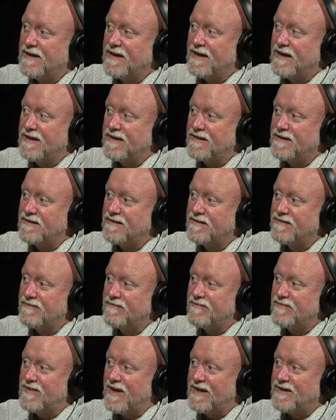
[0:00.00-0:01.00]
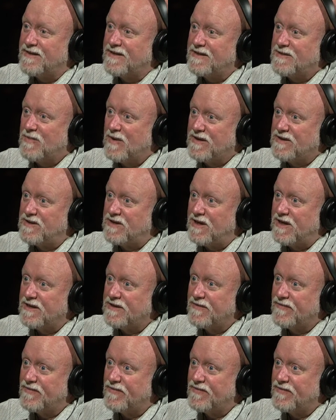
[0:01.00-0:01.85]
And that's his best chance